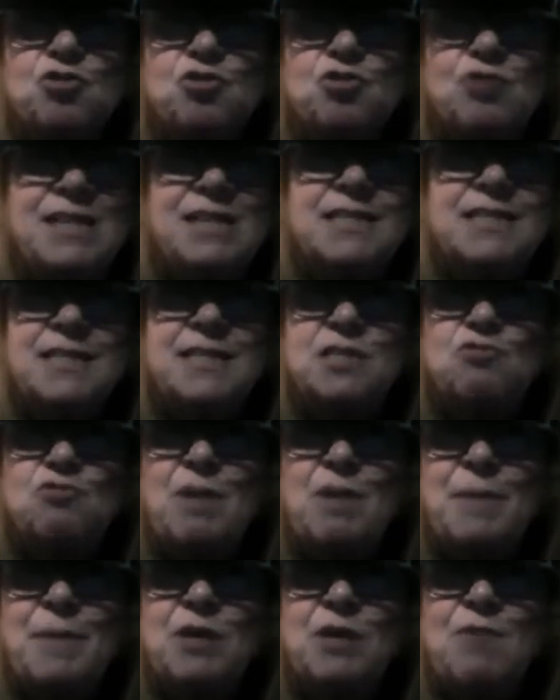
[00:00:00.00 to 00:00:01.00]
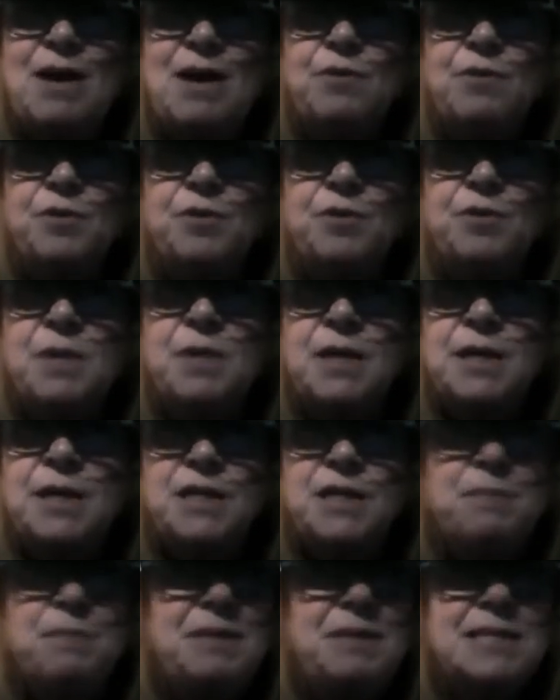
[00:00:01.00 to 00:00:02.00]
traces wrapping around them,
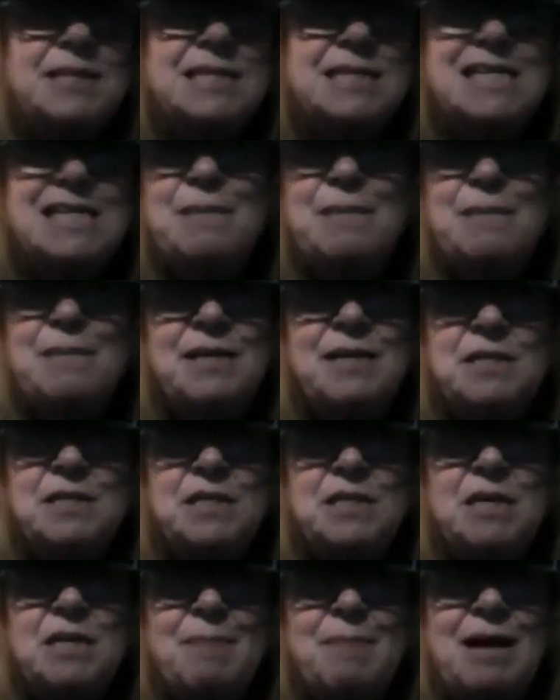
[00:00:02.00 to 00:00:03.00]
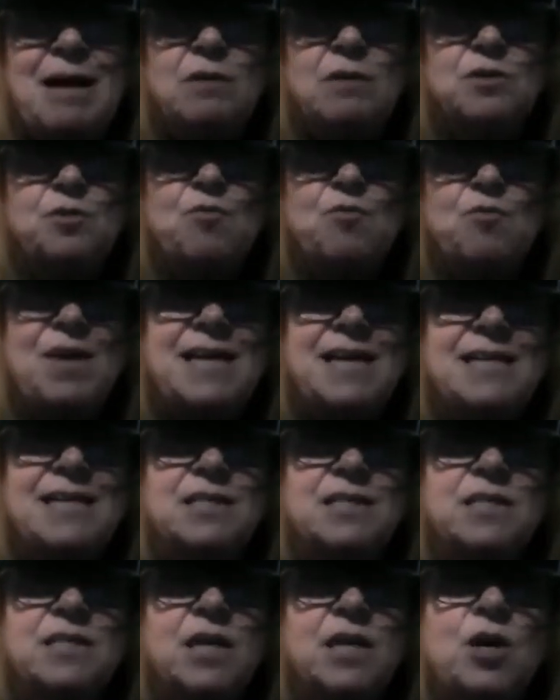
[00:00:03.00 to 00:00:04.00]
the bits slipping into their mouths and the
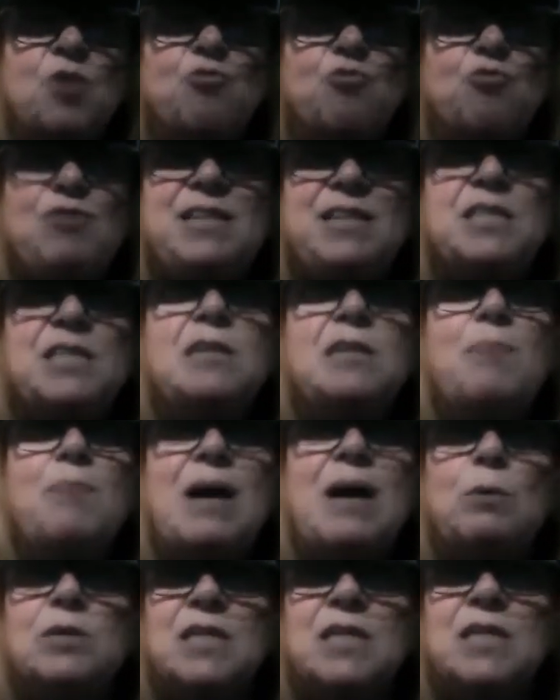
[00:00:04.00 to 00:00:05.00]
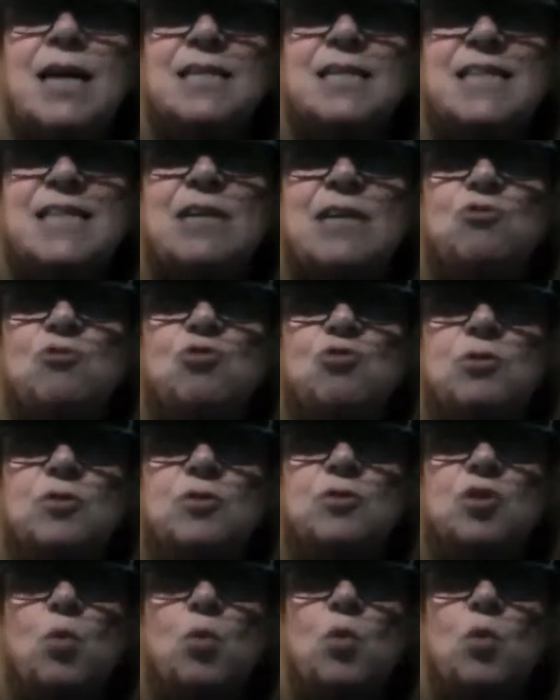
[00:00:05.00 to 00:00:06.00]
reins reaching backwards like tendrils
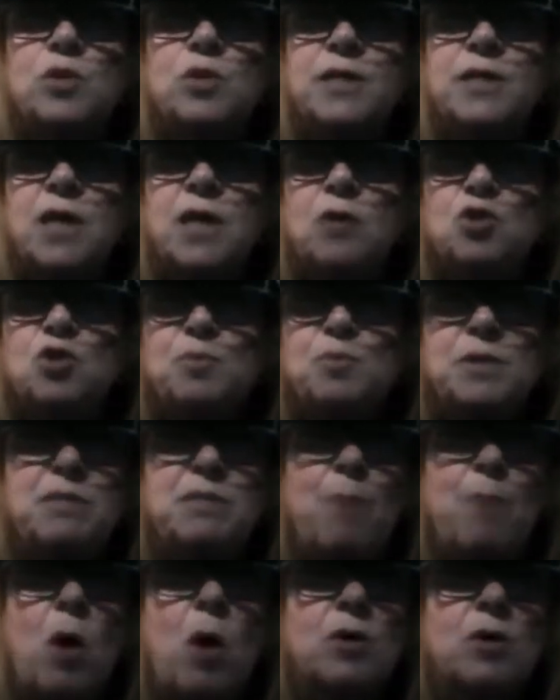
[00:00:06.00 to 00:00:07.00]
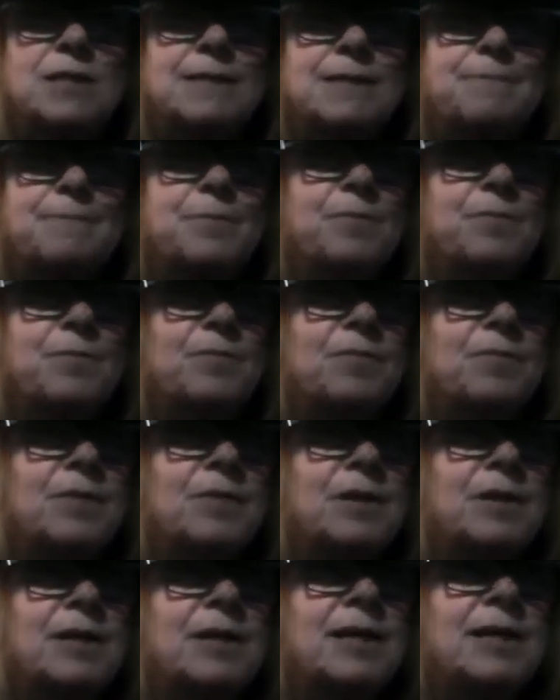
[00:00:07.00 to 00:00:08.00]
towards the coachman's box.
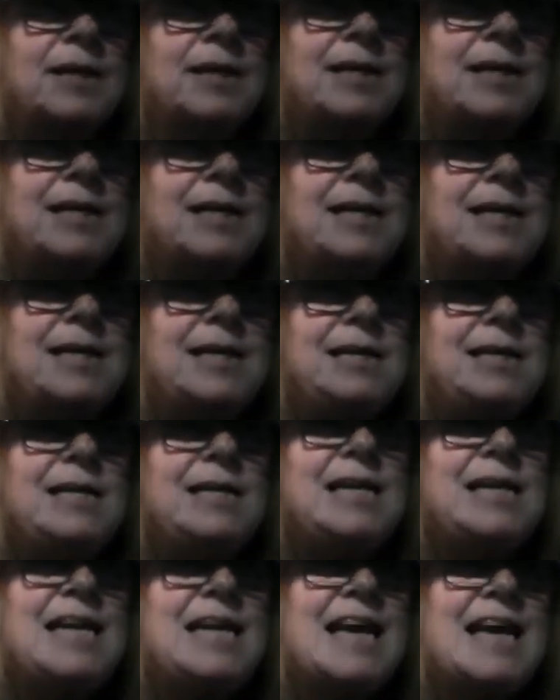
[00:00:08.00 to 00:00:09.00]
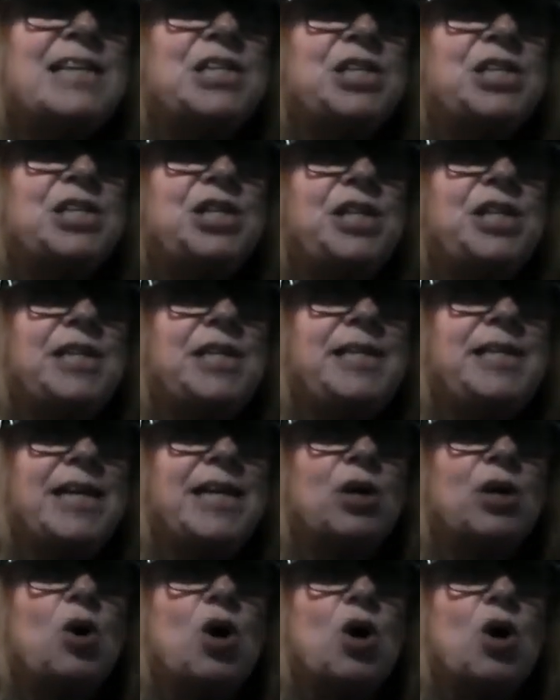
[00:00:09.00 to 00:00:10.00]
Lilieci de
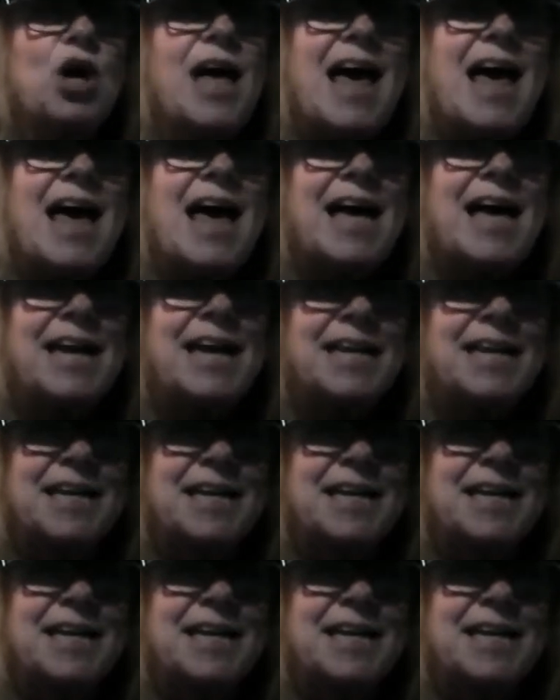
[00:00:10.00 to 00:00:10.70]
Cocher!